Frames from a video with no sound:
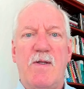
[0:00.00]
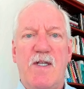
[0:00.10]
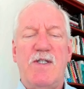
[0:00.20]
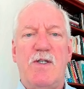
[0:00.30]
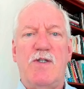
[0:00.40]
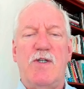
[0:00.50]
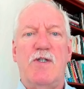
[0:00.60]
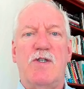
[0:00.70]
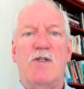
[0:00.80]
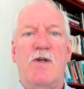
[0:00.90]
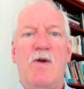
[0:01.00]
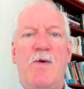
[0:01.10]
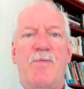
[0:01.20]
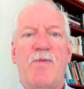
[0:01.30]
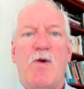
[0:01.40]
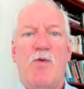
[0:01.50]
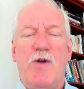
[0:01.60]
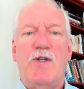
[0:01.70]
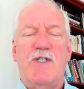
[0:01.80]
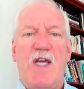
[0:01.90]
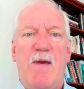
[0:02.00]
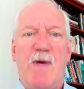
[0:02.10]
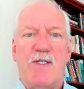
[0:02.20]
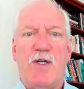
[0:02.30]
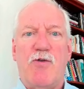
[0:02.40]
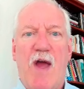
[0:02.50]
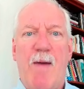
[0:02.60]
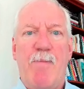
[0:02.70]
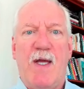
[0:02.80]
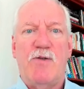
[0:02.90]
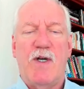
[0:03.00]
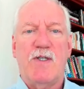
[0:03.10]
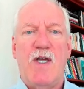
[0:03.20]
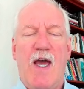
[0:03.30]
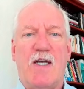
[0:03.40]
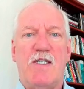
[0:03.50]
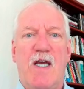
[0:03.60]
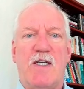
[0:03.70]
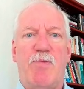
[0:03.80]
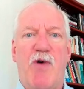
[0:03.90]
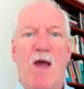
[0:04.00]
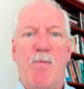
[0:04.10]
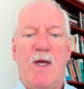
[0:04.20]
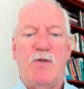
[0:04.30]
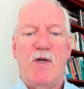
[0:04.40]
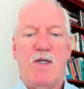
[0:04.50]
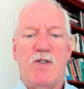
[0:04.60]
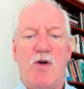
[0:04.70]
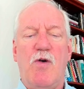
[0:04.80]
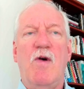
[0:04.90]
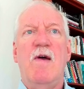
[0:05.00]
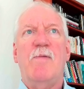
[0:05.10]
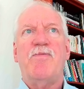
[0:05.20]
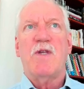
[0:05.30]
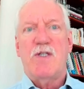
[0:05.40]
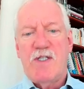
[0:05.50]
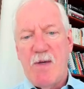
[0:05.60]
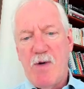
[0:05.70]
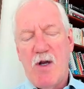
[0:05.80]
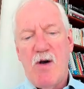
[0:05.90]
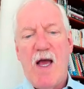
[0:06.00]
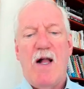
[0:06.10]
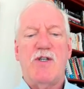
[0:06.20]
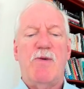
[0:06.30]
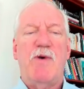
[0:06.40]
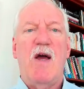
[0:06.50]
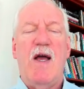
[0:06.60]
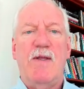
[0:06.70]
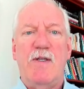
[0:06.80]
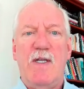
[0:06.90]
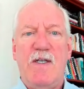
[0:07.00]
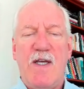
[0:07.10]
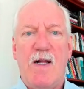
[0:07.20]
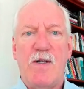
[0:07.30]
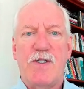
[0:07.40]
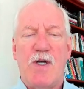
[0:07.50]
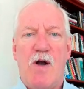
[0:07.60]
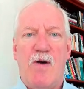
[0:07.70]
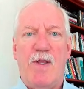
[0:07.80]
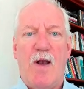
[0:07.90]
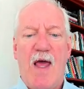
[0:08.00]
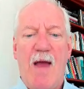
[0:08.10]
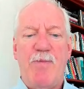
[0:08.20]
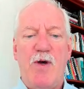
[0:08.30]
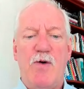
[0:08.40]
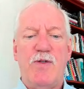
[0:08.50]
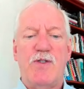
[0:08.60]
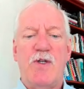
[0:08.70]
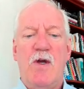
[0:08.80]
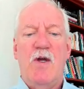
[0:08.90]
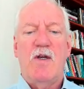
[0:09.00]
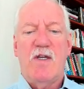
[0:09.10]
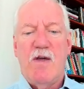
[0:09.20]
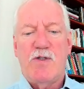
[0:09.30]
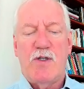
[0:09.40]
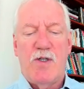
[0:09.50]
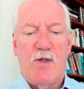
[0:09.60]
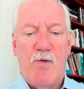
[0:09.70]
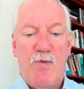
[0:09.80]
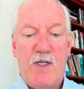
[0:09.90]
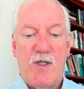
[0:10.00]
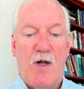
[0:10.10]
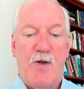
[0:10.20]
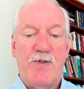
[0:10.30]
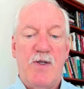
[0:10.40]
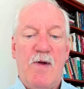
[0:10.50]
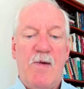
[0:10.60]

distances were the same as the Gram matrix, the XX prime matrix. So similar algebra, and the details are in the lab notes, gives us the result